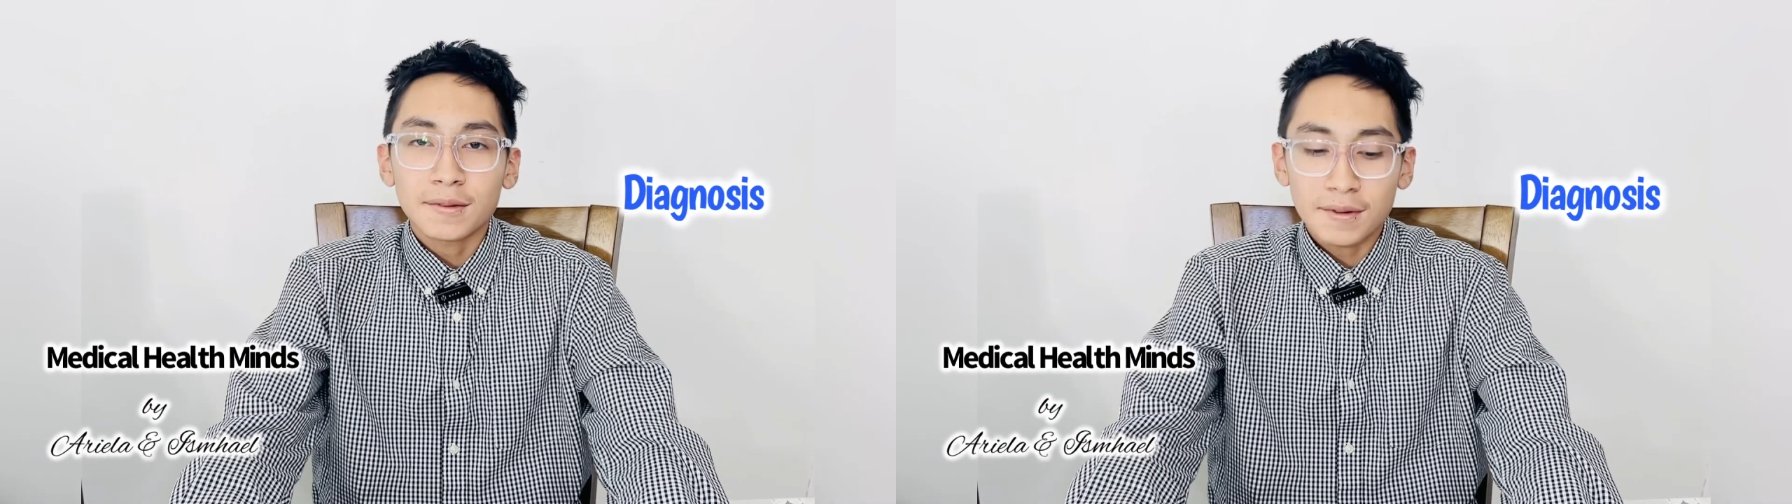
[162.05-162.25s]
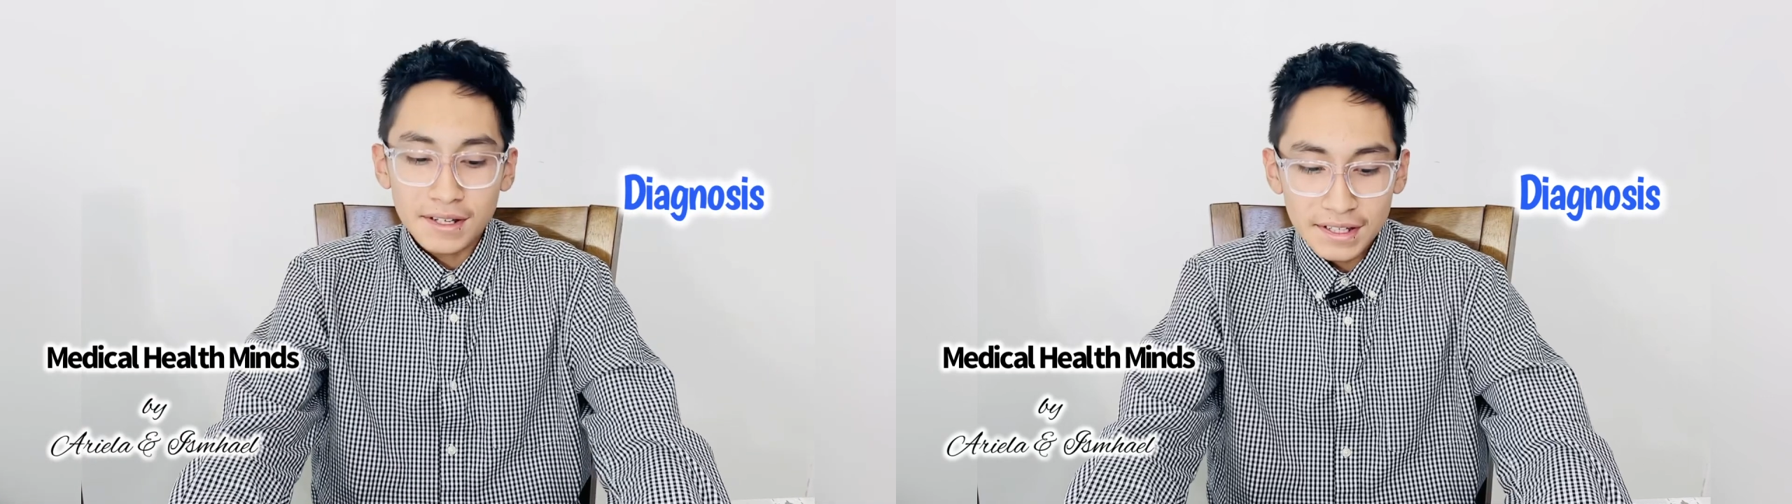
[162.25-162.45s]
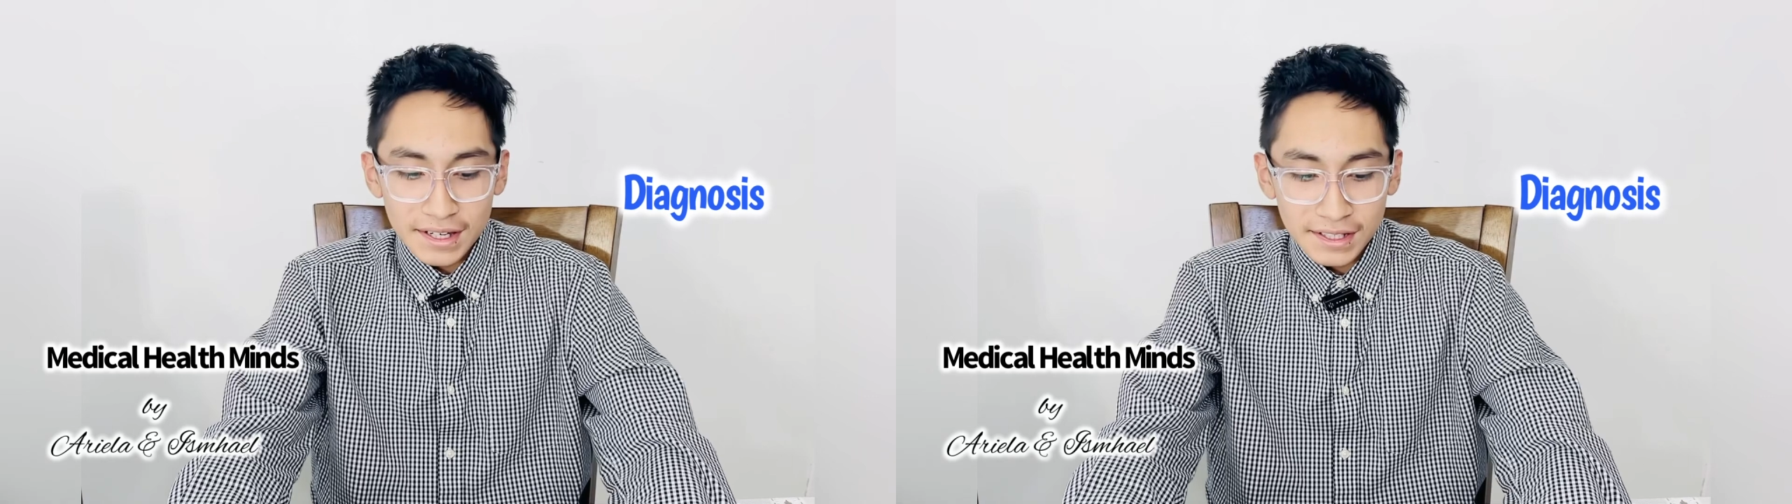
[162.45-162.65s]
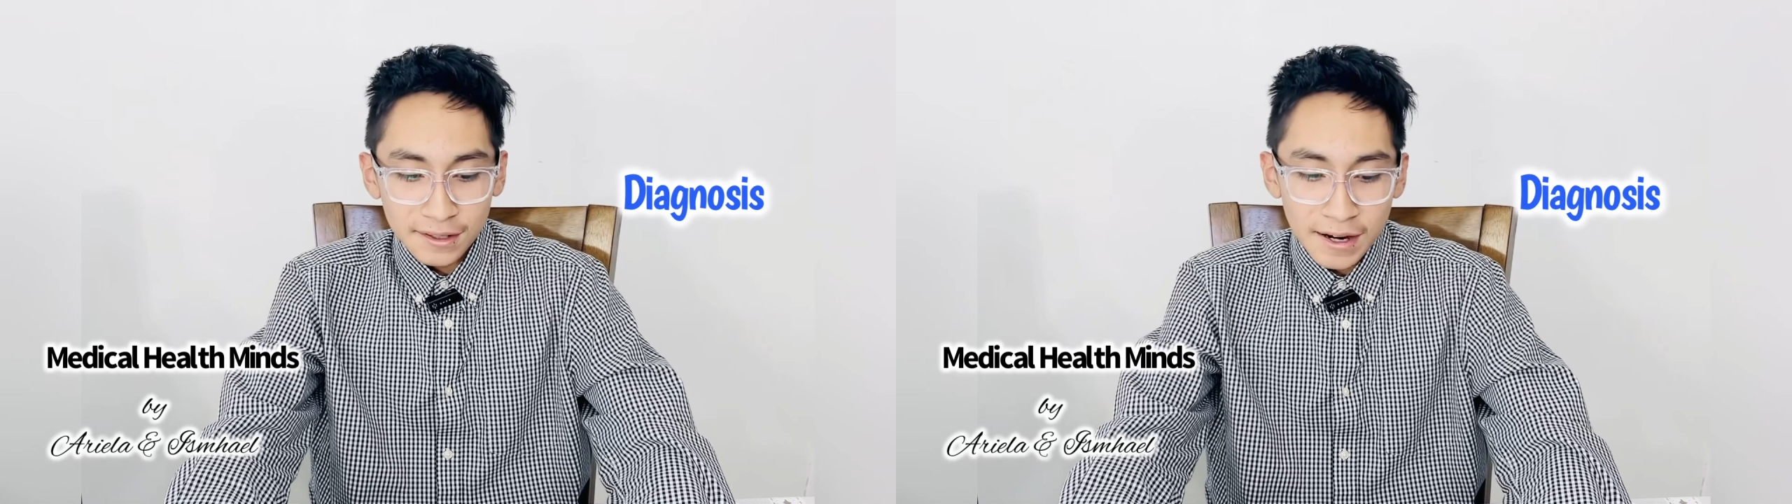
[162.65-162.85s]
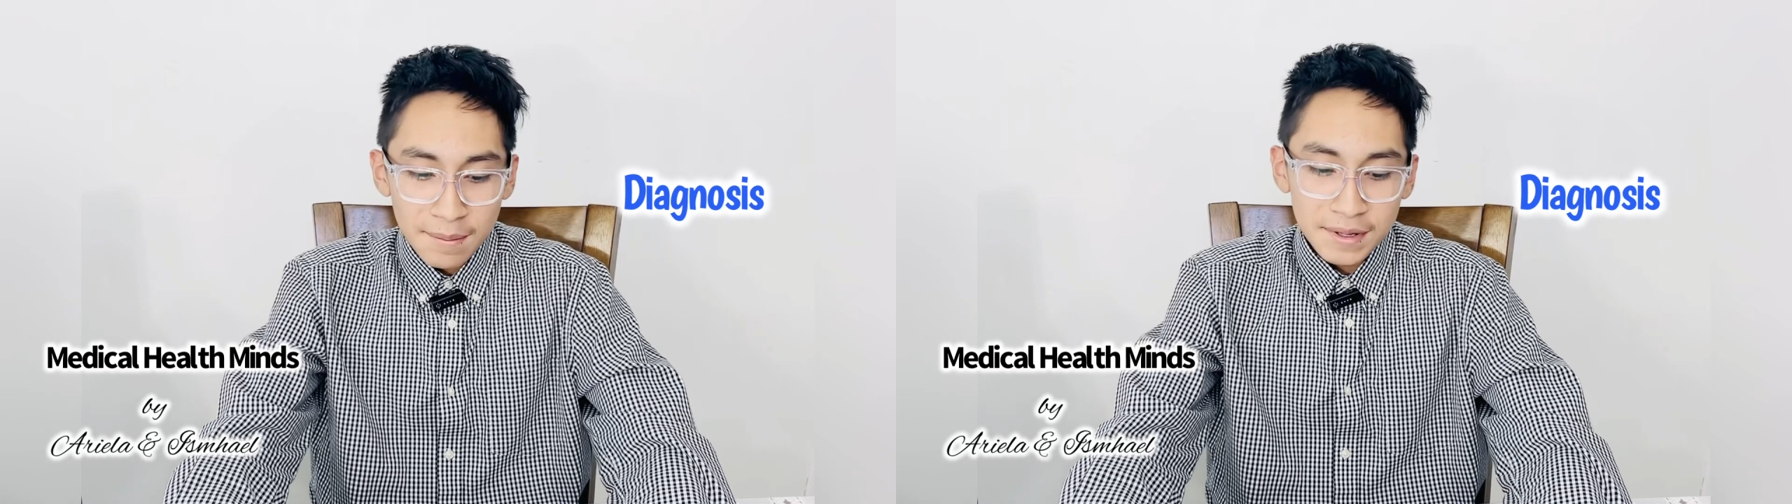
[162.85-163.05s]
One is
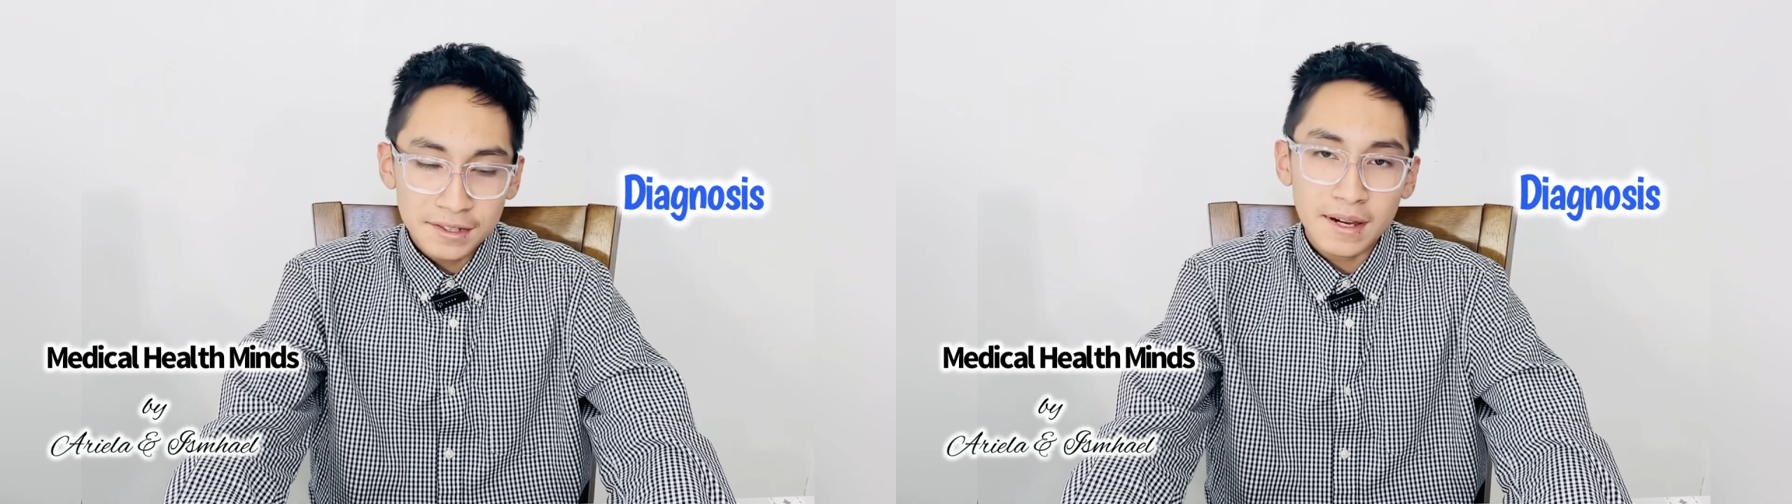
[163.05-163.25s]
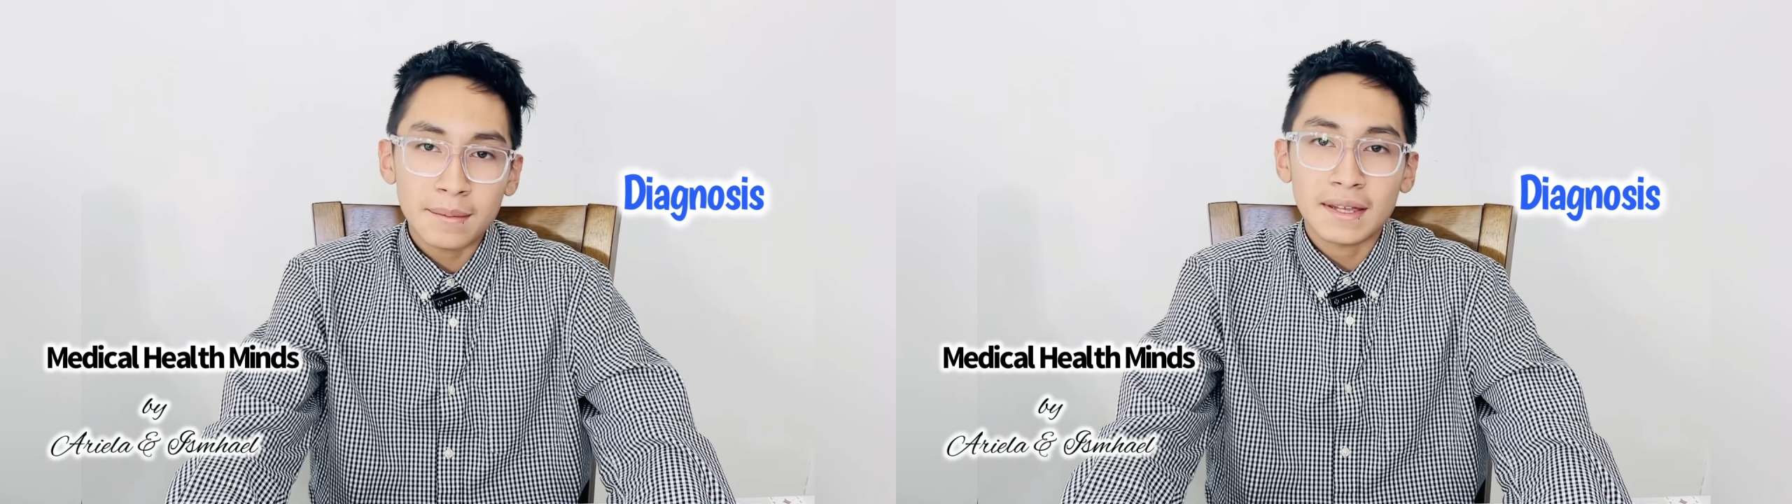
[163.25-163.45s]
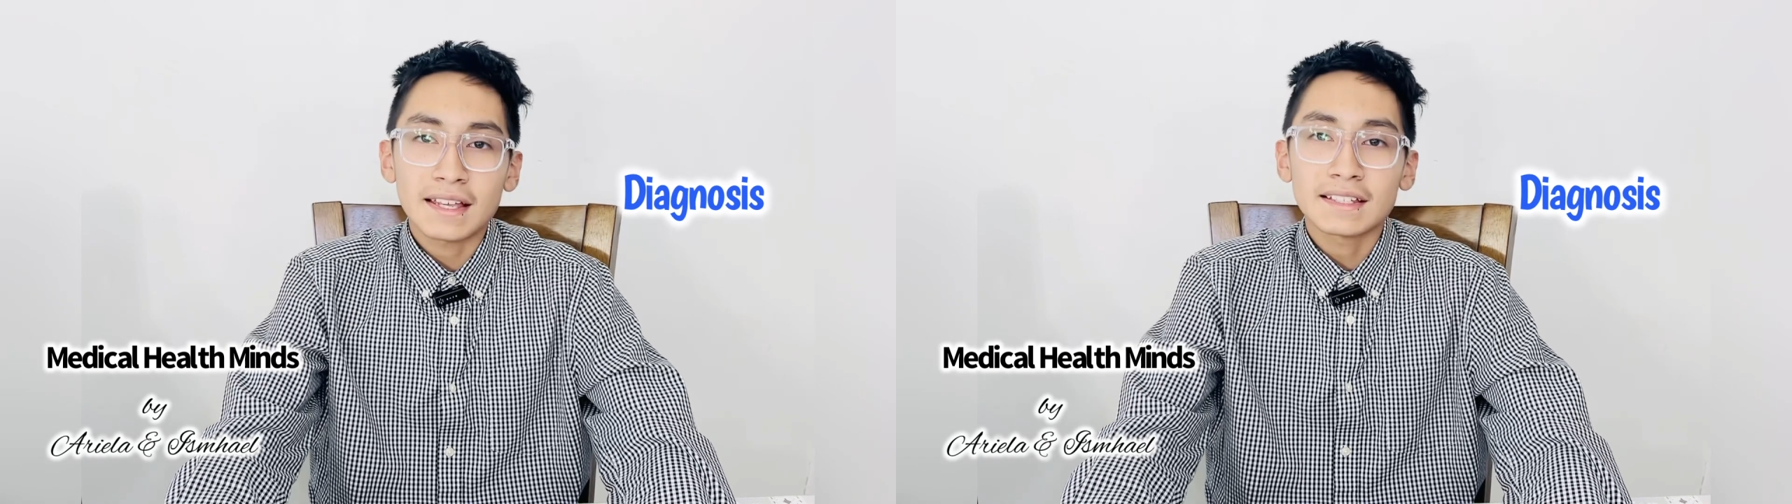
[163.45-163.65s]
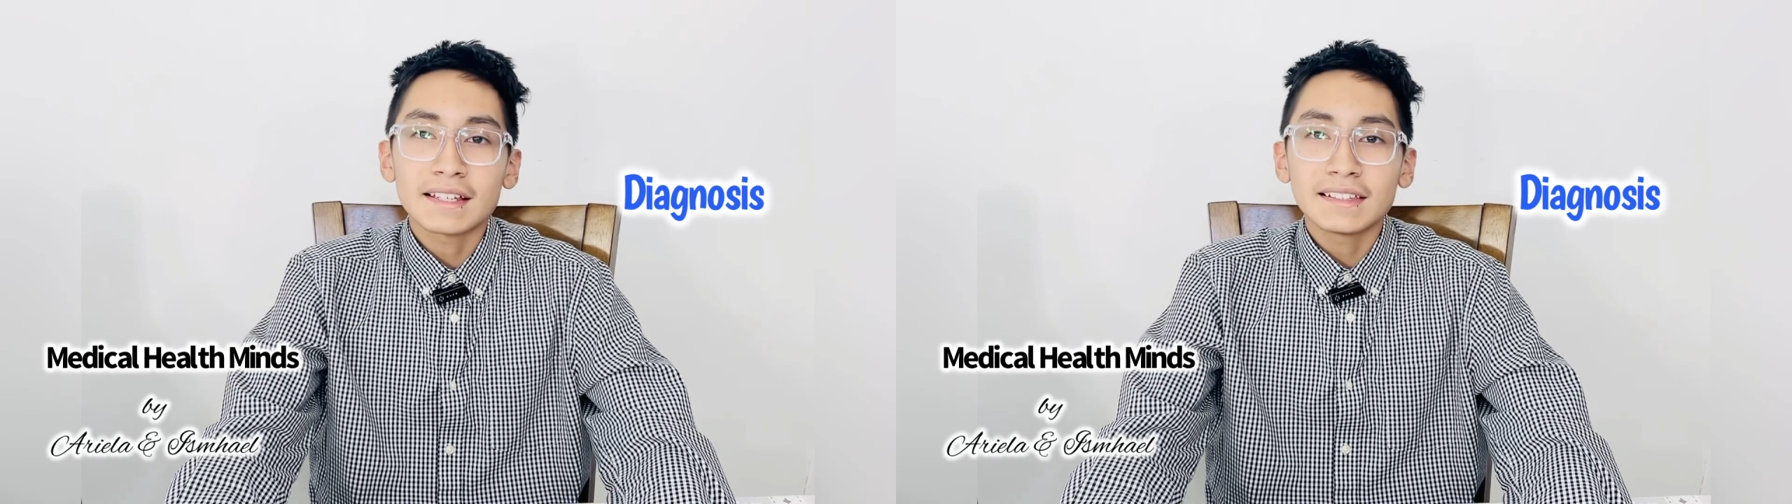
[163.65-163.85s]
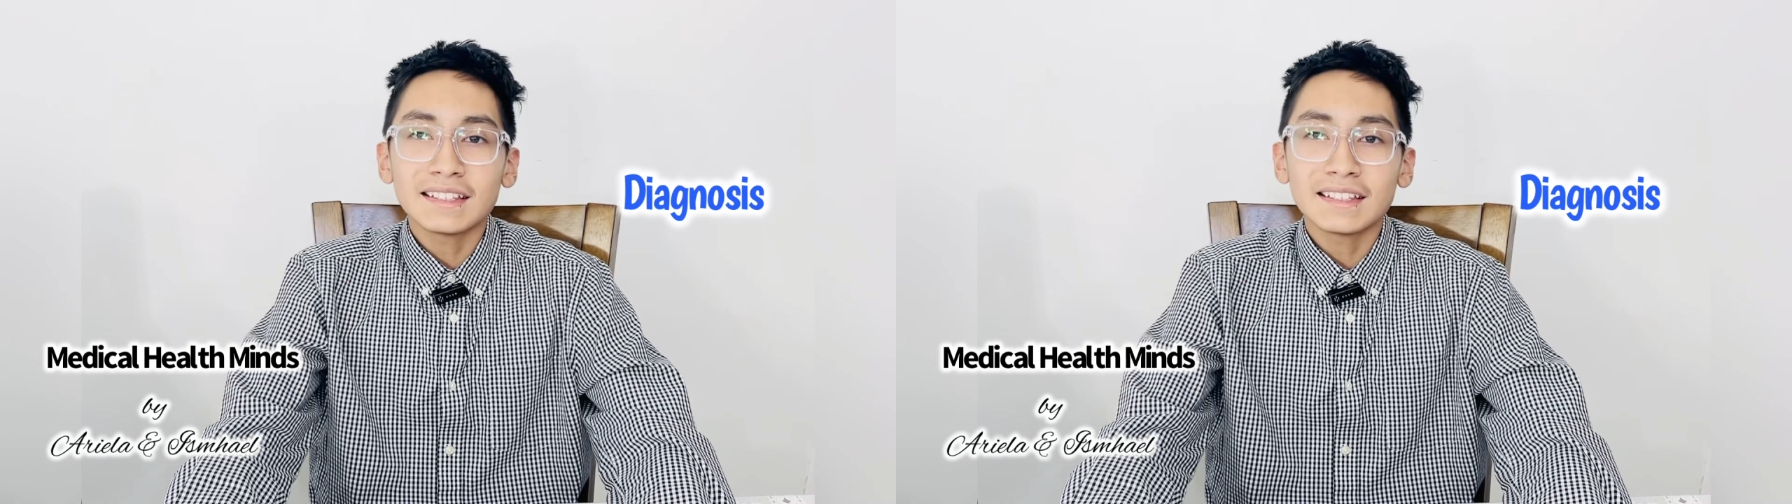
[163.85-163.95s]
a rapid strep test.